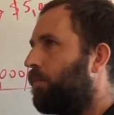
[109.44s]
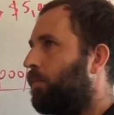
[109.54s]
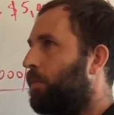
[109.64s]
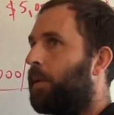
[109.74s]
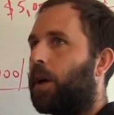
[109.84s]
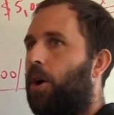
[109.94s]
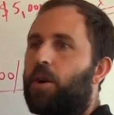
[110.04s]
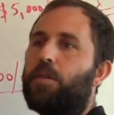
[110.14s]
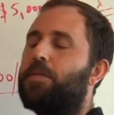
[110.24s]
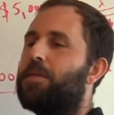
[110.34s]
would make one
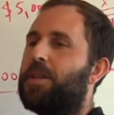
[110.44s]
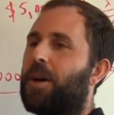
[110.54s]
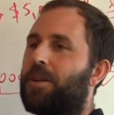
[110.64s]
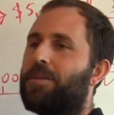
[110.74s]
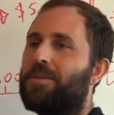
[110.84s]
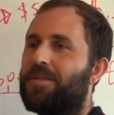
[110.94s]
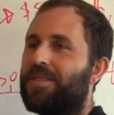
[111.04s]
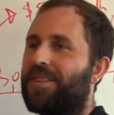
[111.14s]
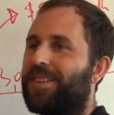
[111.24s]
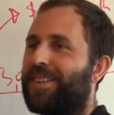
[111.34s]
hundred fifty dollars,
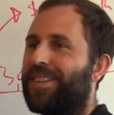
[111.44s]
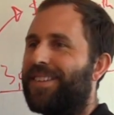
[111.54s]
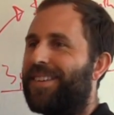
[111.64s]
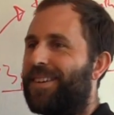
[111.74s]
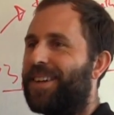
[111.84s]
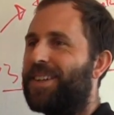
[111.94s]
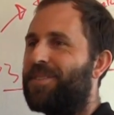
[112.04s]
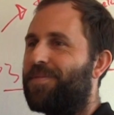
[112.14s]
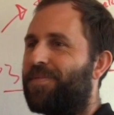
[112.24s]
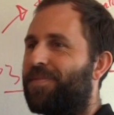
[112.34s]
right?
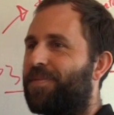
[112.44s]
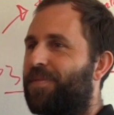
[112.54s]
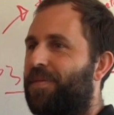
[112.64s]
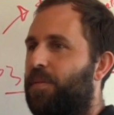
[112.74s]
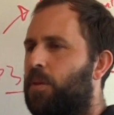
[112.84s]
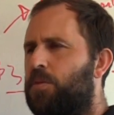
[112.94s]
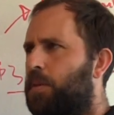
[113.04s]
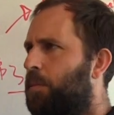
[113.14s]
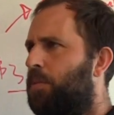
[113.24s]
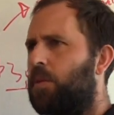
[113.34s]
Most
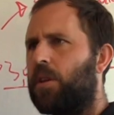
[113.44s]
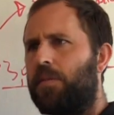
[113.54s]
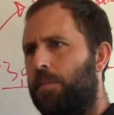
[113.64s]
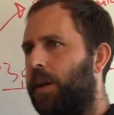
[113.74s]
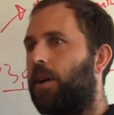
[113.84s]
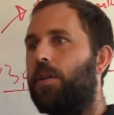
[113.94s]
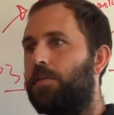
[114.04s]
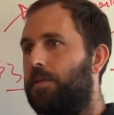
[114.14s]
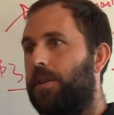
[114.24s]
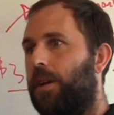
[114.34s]
people would love to make one hundred
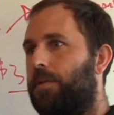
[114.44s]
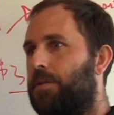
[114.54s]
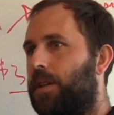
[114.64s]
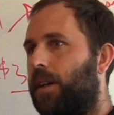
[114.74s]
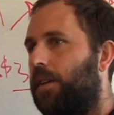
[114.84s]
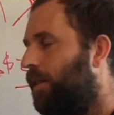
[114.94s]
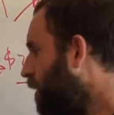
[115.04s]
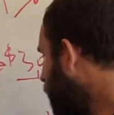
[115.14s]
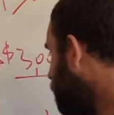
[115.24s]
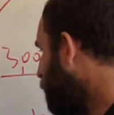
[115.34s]
fifty dollars a day,
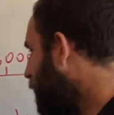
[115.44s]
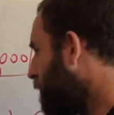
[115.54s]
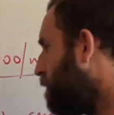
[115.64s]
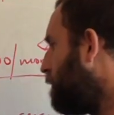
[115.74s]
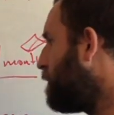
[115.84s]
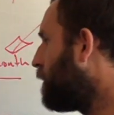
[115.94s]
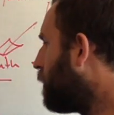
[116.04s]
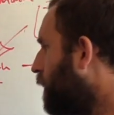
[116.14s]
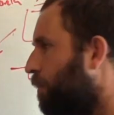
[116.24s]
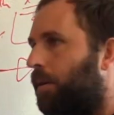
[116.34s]
but that's
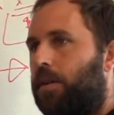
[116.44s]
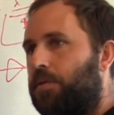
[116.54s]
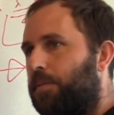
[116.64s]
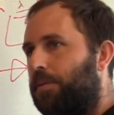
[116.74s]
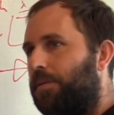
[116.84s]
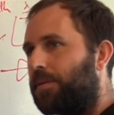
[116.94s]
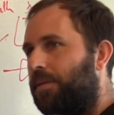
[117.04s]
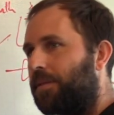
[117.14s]
physically impossible,